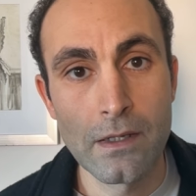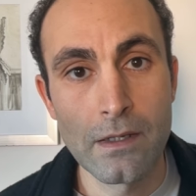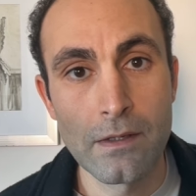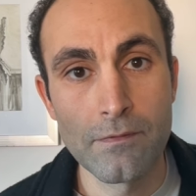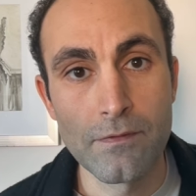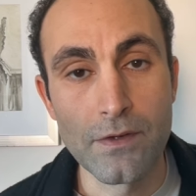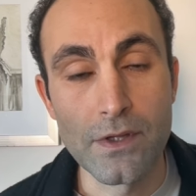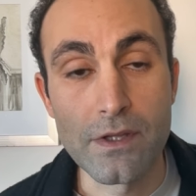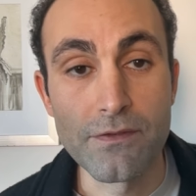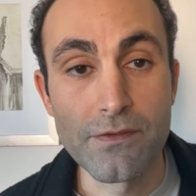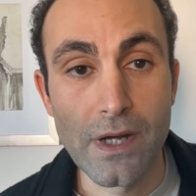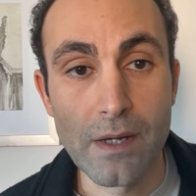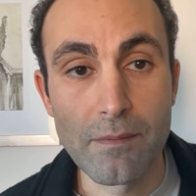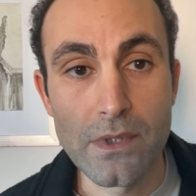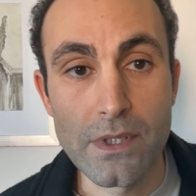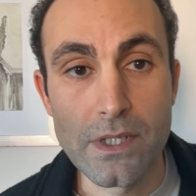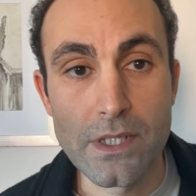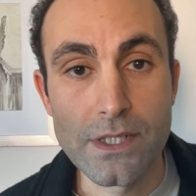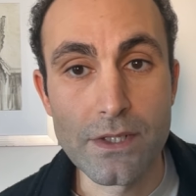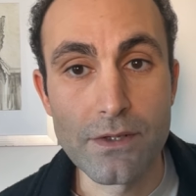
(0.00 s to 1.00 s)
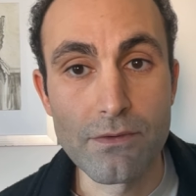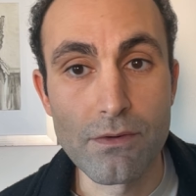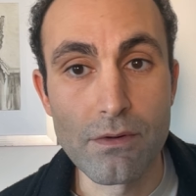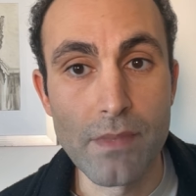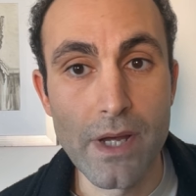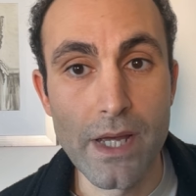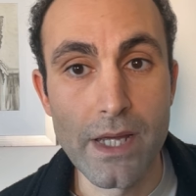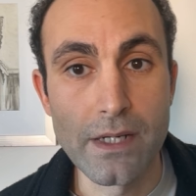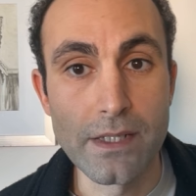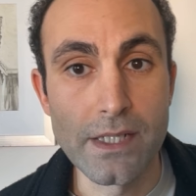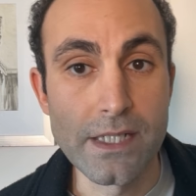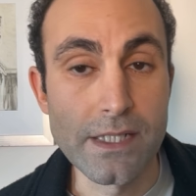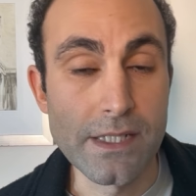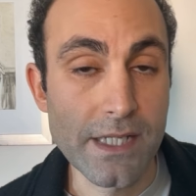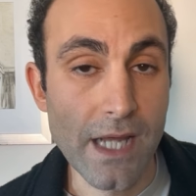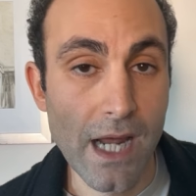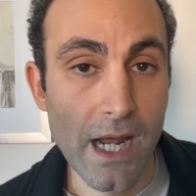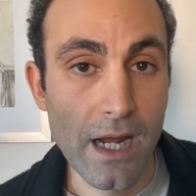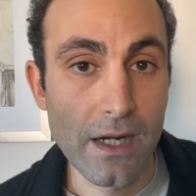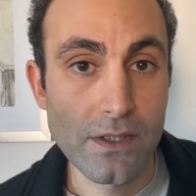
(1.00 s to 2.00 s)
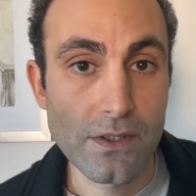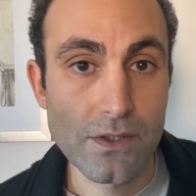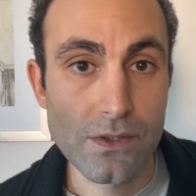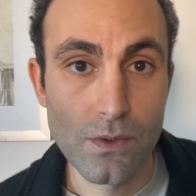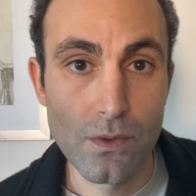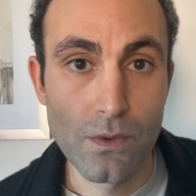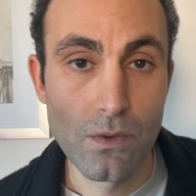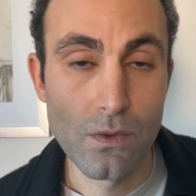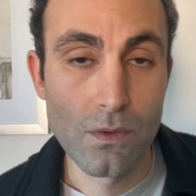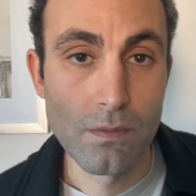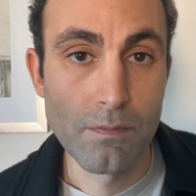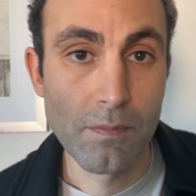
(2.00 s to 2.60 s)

For the families who remain intact or